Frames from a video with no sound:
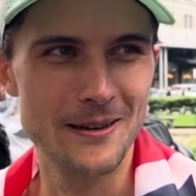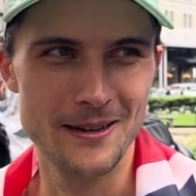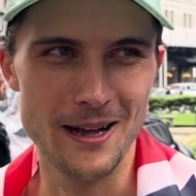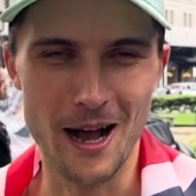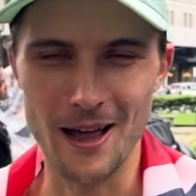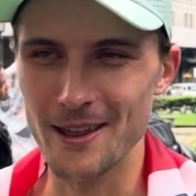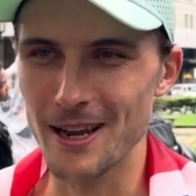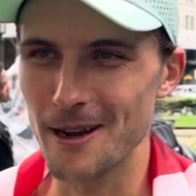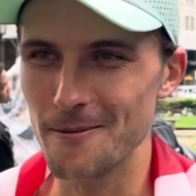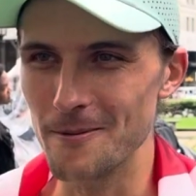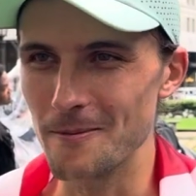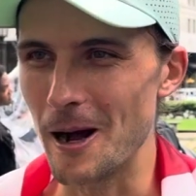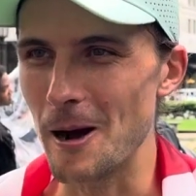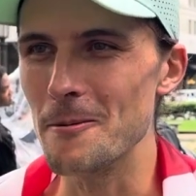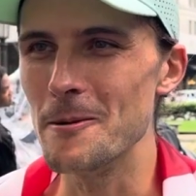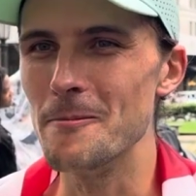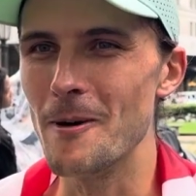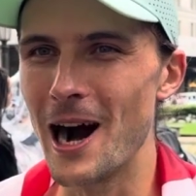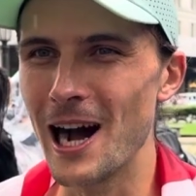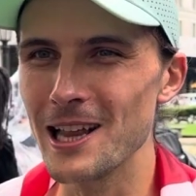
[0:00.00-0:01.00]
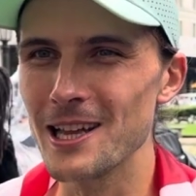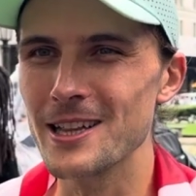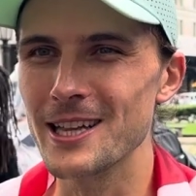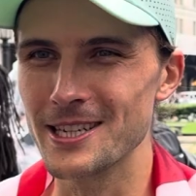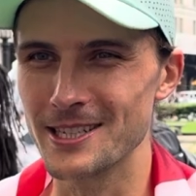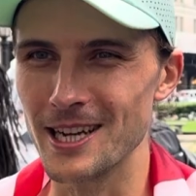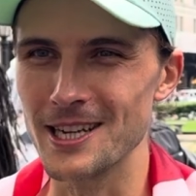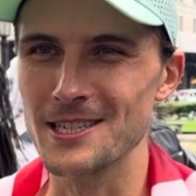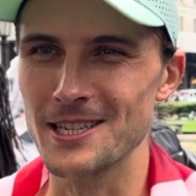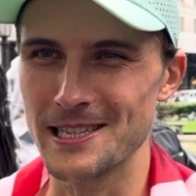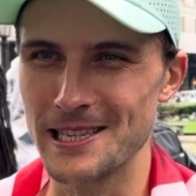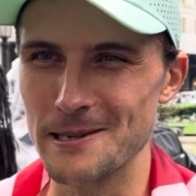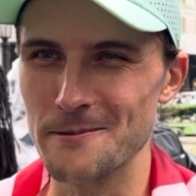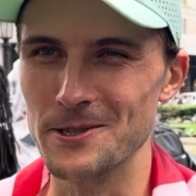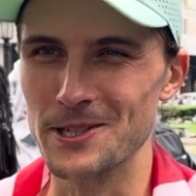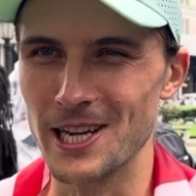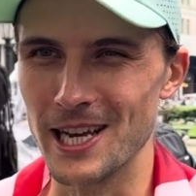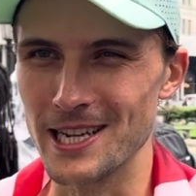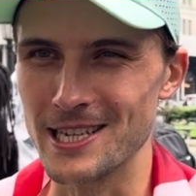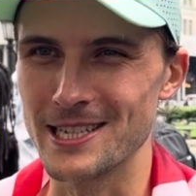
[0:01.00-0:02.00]
I think I'm a miler that does the
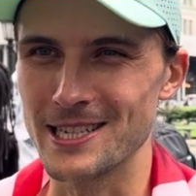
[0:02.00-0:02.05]
steeplechase.